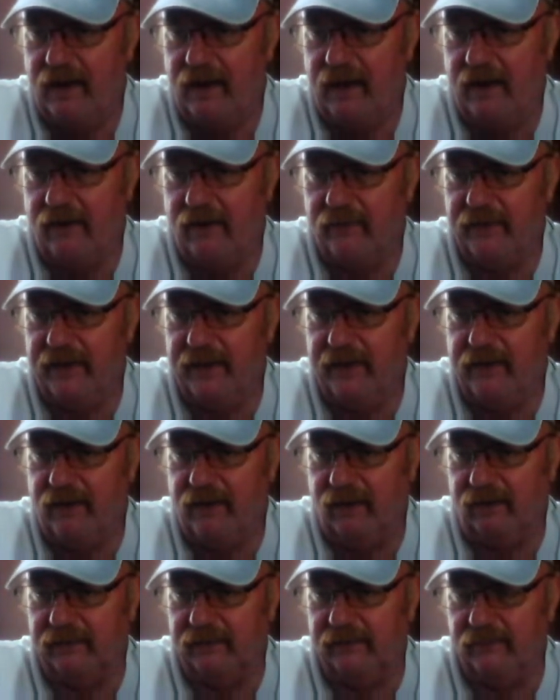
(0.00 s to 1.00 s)
I already
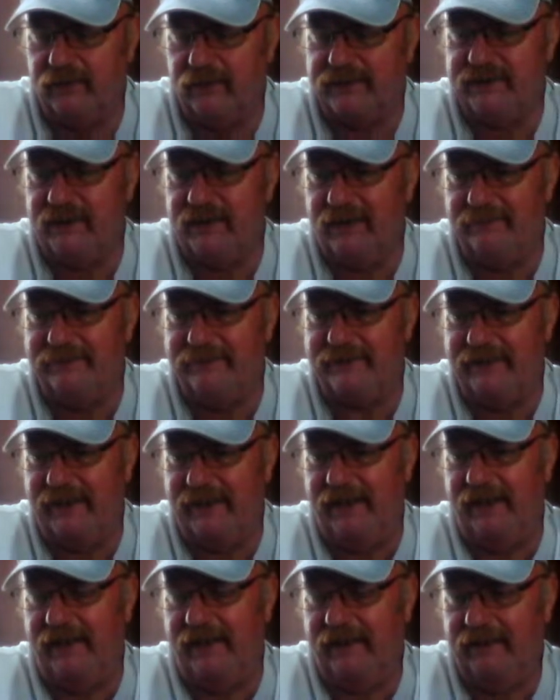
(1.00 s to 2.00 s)
called him. What's an
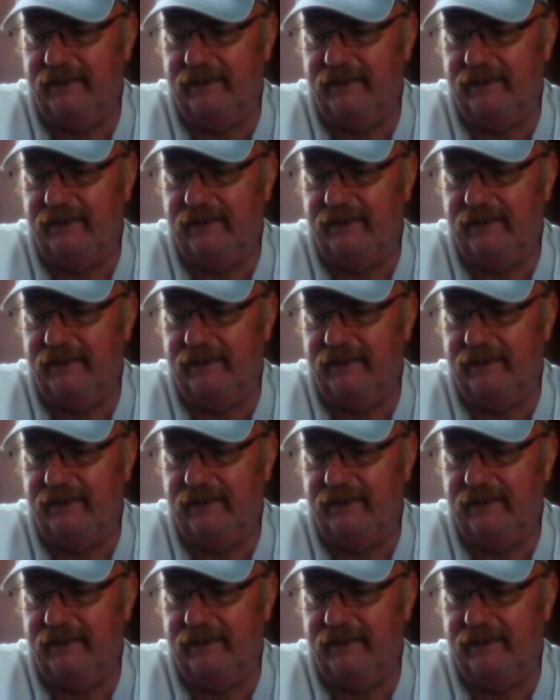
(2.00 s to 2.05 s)
MC?